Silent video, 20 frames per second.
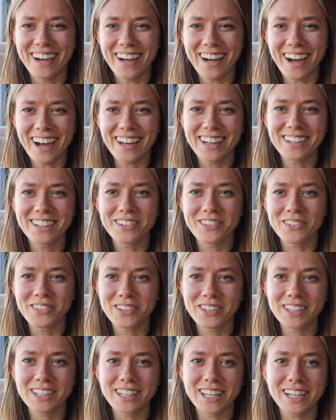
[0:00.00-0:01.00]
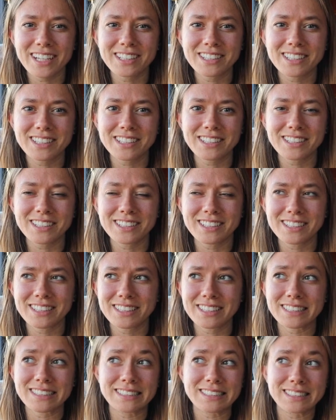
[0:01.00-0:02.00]
really like to
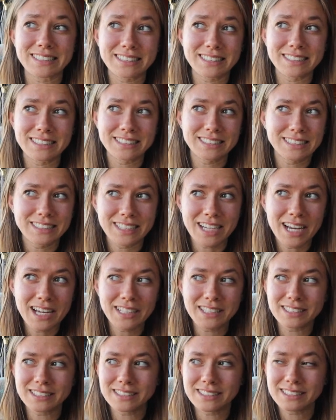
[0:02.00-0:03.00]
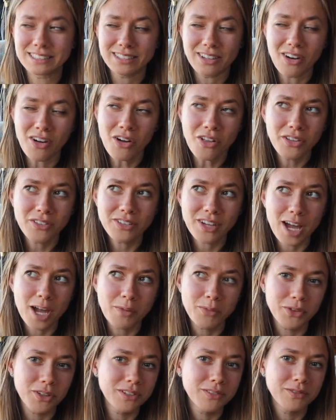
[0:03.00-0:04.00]
not all the
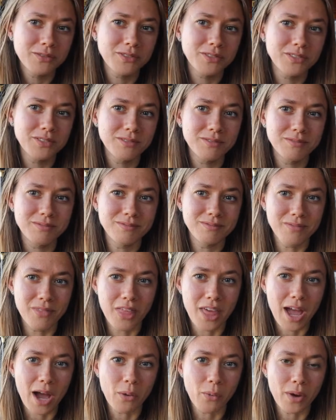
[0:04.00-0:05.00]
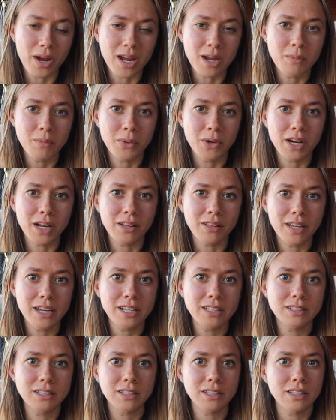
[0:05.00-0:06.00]
time live that way, but I
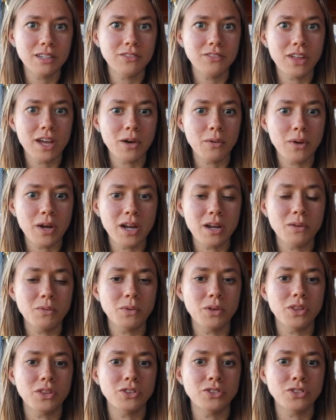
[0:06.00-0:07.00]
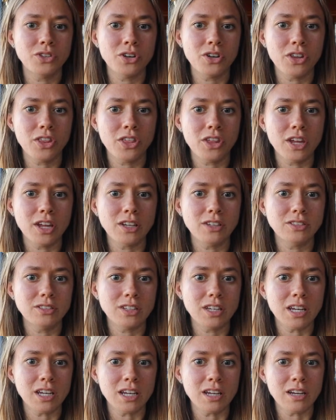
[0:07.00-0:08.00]
like to live that way with certain things,
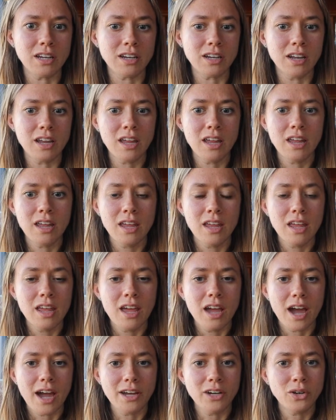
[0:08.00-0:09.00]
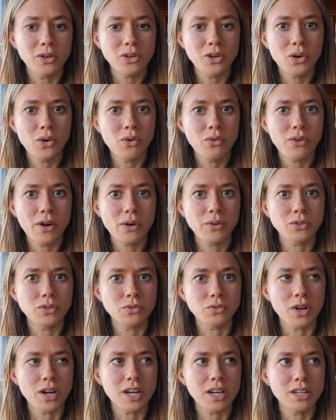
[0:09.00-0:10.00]
and I don't know if I
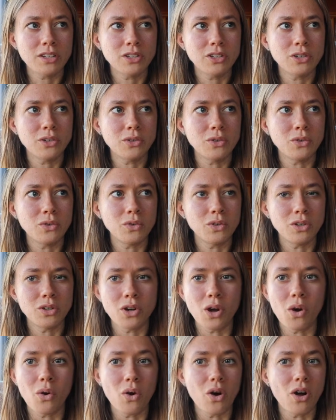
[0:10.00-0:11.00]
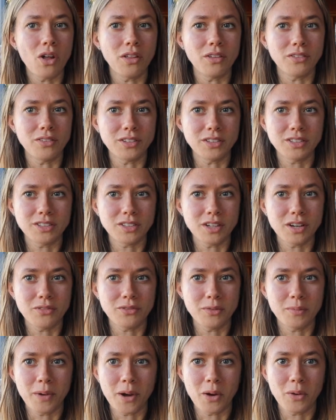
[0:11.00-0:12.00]
was ready to know all of this
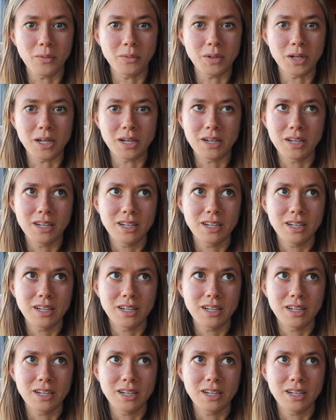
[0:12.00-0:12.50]
stuff about me,